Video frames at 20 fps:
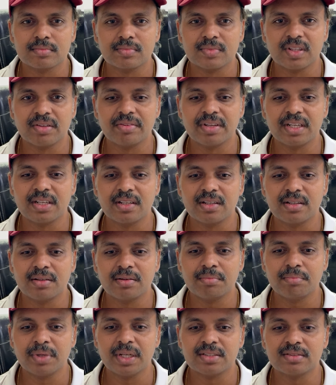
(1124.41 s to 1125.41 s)
the
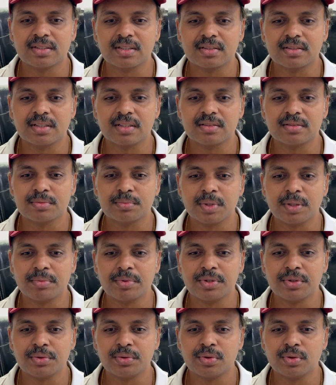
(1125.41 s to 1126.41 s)
very basic things,
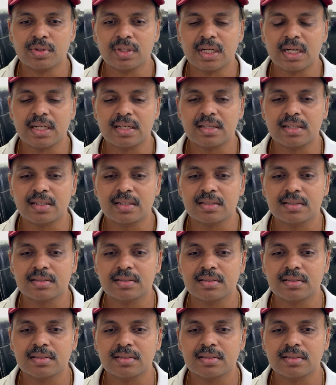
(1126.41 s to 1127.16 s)
maybe you know that